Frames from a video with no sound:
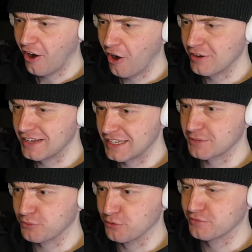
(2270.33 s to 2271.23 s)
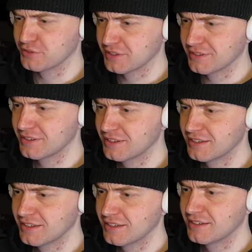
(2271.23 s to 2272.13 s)
Oh, he has improved.
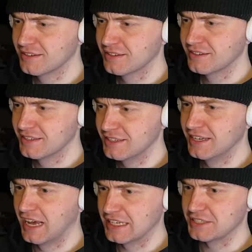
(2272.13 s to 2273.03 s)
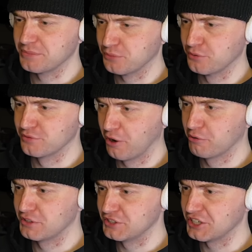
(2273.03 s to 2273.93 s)
He has improved.
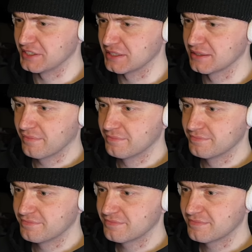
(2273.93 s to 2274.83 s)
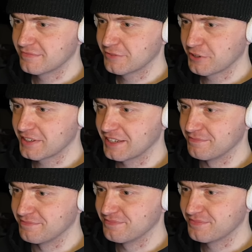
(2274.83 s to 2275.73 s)
Holy shit. Look at him.
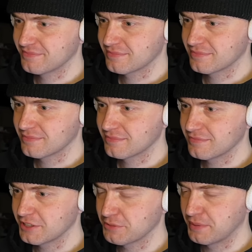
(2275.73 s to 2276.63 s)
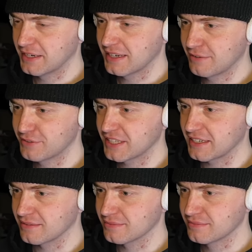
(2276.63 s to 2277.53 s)
His beard and everything.